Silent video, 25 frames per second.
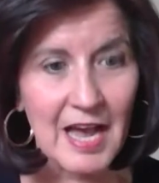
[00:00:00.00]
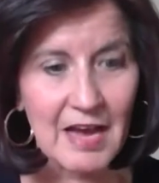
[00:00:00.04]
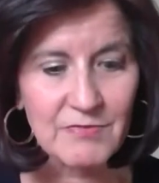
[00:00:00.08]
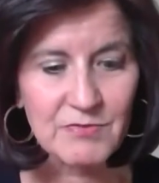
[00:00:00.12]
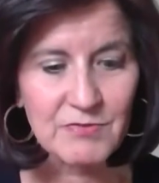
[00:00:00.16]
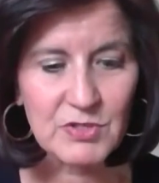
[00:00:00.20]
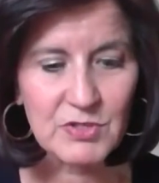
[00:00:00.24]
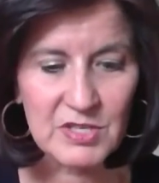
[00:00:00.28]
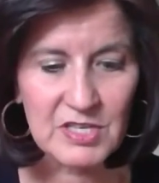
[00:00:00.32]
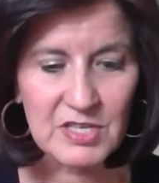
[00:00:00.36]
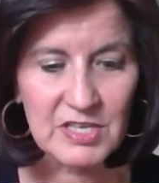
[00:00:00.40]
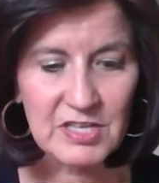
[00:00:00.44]

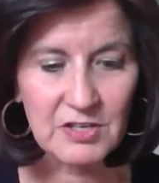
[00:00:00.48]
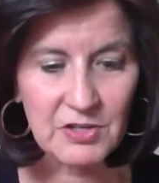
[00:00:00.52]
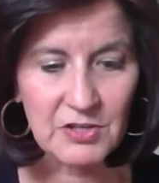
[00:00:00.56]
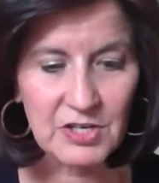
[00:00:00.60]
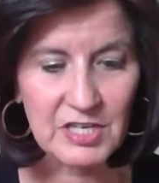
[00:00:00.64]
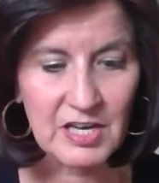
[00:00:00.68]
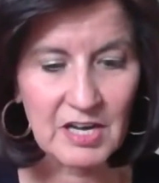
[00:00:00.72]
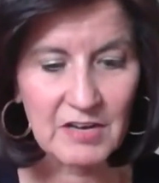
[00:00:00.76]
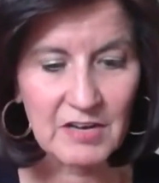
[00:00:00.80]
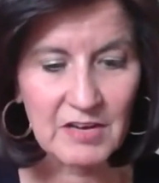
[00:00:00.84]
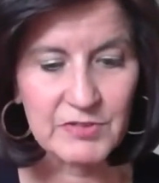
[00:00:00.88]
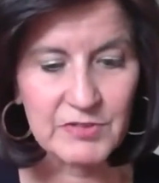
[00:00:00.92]
after the
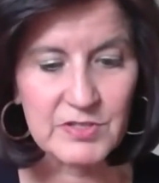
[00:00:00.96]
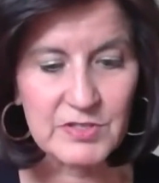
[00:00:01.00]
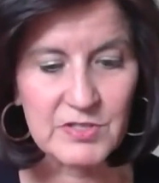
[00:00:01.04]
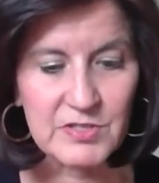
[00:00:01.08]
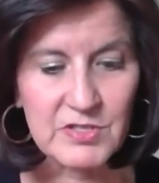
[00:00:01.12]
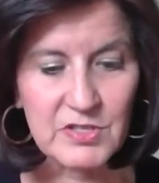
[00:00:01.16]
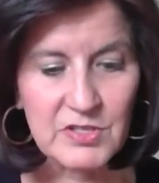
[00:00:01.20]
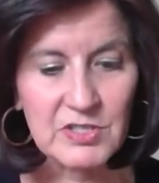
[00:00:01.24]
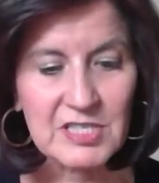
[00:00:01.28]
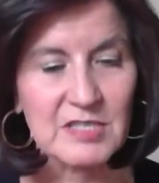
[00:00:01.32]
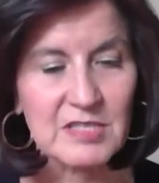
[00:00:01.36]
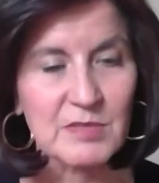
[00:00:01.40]
hearing
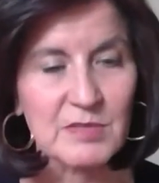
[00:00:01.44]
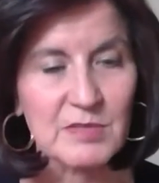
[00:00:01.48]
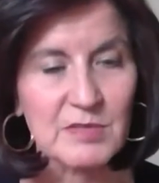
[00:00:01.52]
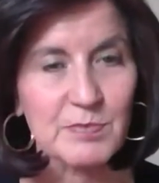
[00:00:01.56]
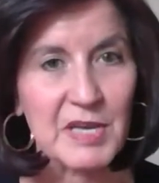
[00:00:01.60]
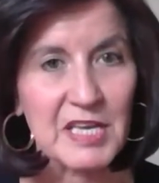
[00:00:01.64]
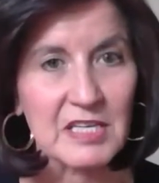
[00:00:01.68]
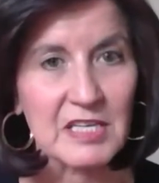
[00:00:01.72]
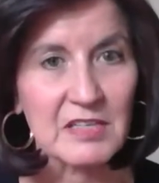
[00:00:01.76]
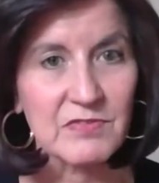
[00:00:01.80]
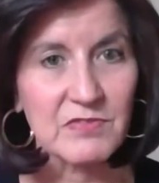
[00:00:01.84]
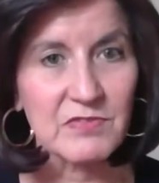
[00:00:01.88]
officer has
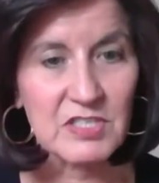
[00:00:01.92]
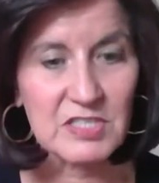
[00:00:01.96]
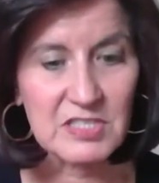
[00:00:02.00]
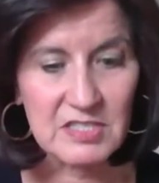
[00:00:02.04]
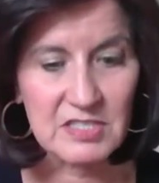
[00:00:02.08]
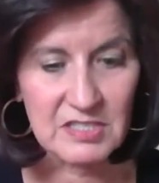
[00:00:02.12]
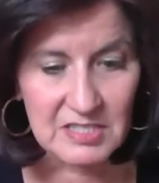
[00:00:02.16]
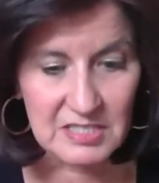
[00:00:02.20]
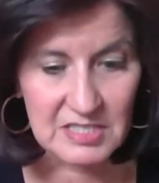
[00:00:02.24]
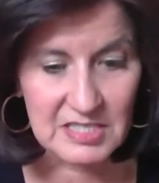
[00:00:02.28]
made a